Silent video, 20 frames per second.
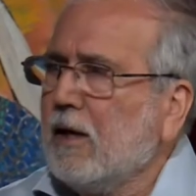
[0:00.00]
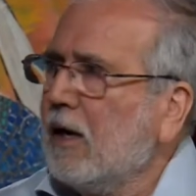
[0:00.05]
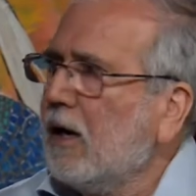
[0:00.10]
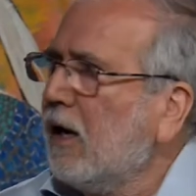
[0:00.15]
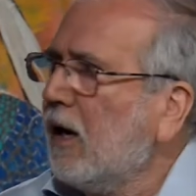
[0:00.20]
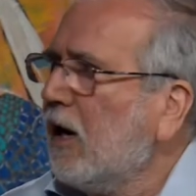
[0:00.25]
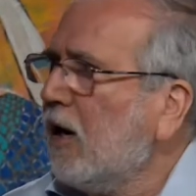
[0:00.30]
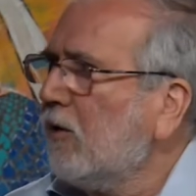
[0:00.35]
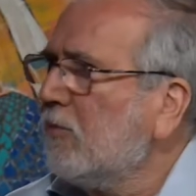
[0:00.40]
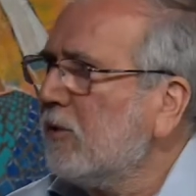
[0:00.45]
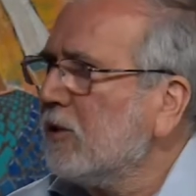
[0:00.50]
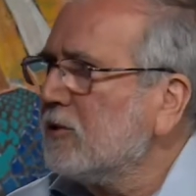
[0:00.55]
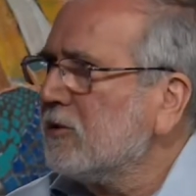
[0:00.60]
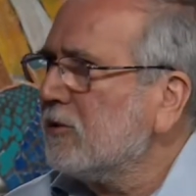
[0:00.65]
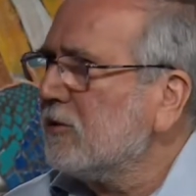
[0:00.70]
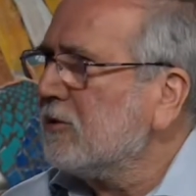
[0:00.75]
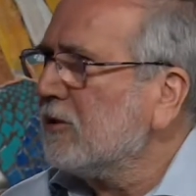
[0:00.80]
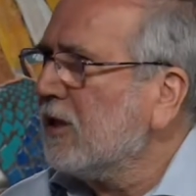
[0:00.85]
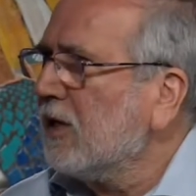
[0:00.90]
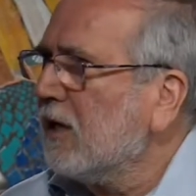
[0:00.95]
how much
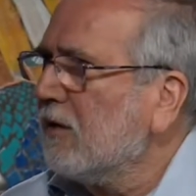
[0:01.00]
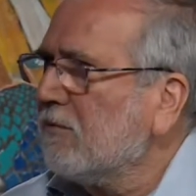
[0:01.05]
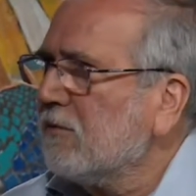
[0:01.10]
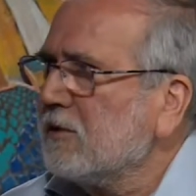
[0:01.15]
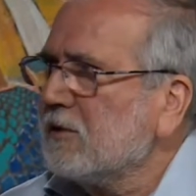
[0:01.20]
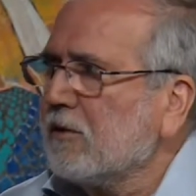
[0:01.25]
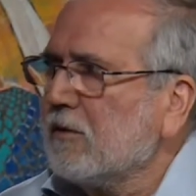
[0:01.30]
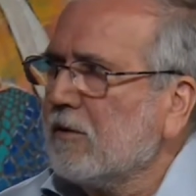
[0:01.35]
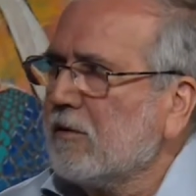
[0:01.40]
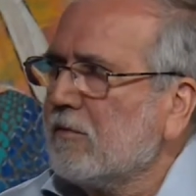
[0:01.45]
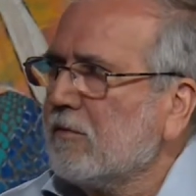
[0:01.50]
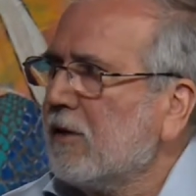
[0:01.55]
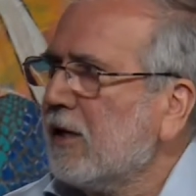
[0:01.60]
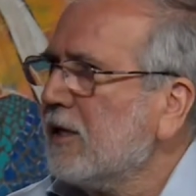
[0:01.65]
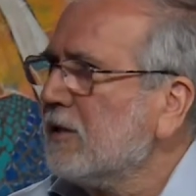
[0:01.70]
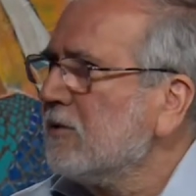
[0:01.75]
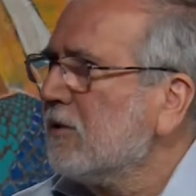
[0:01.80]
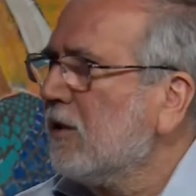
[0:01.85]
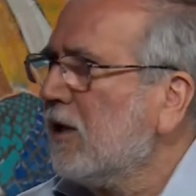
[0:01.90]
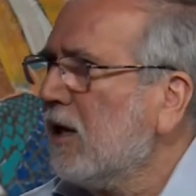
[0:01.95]
sea levels are going to
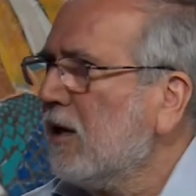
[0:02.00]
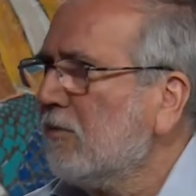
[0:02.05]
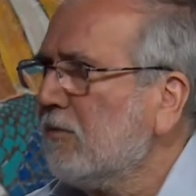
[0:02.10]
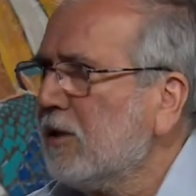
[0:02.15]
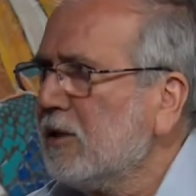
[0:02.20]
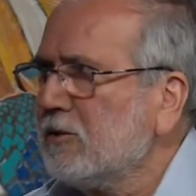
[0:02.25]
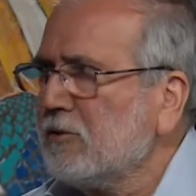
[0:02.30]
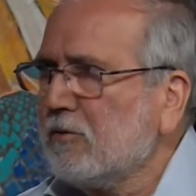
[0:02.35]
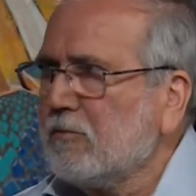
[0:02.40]
rise or how much,